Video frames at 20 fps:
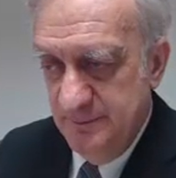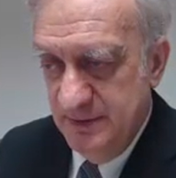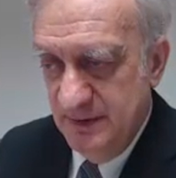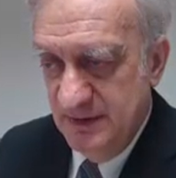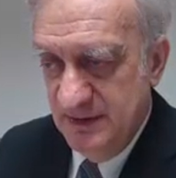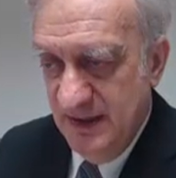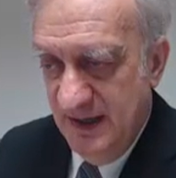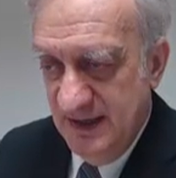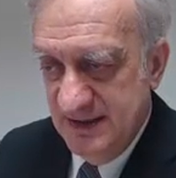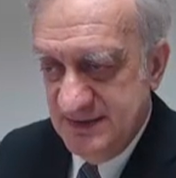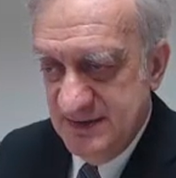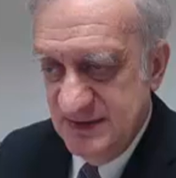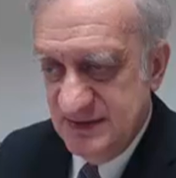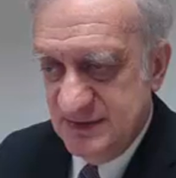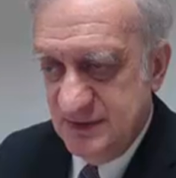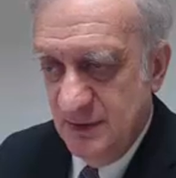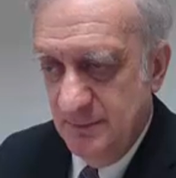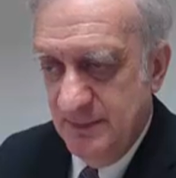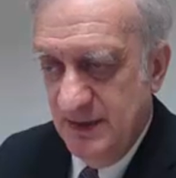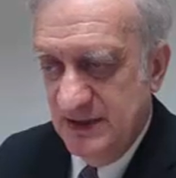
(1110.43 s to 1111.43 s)
gases,
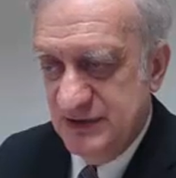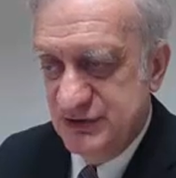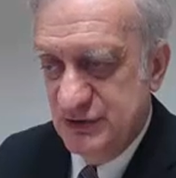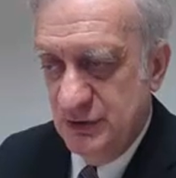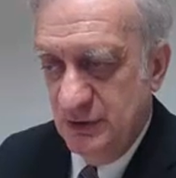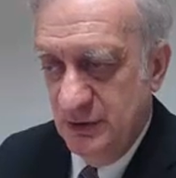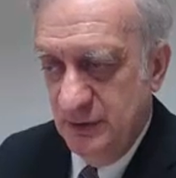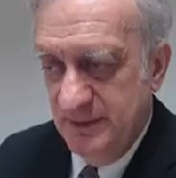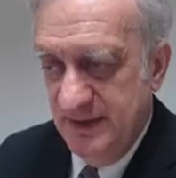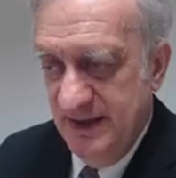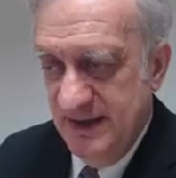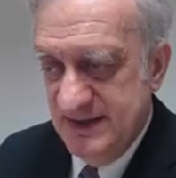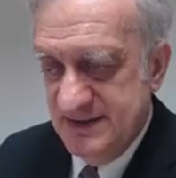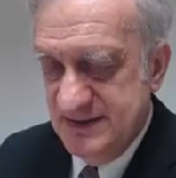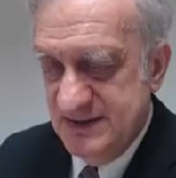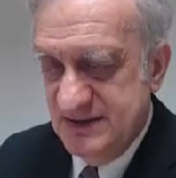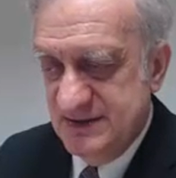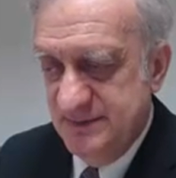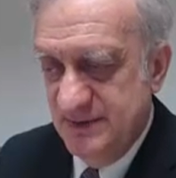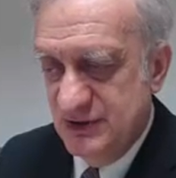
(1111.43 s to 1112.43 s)
combustible
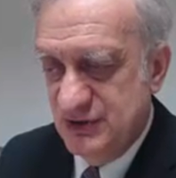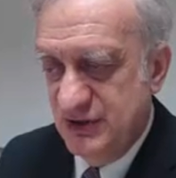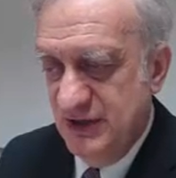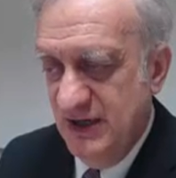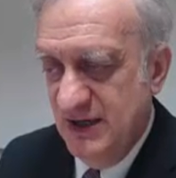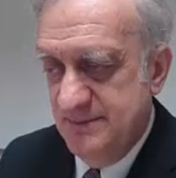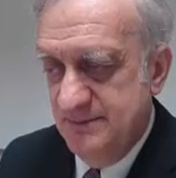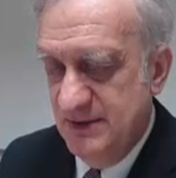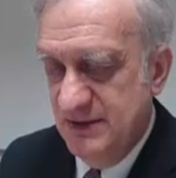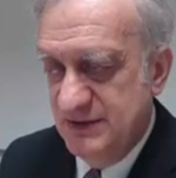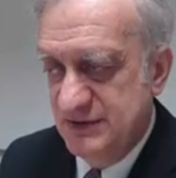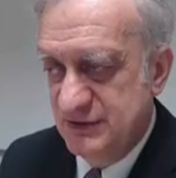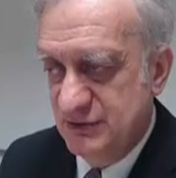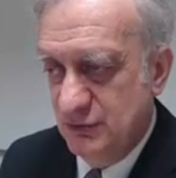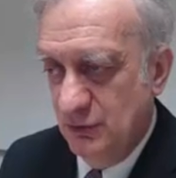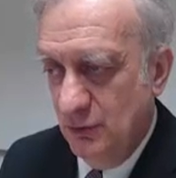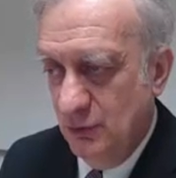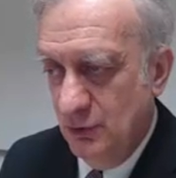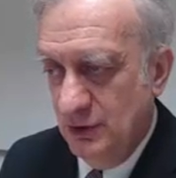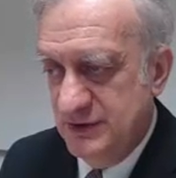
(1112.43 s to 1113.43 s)
gases, which can be
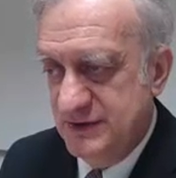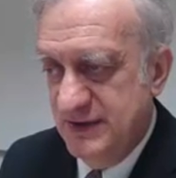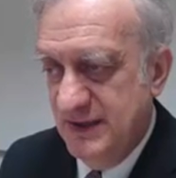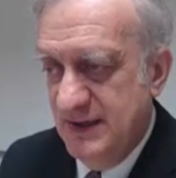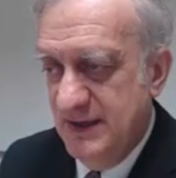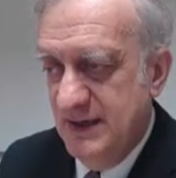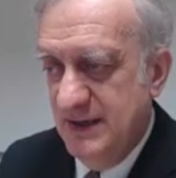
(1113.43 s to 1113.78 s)
stored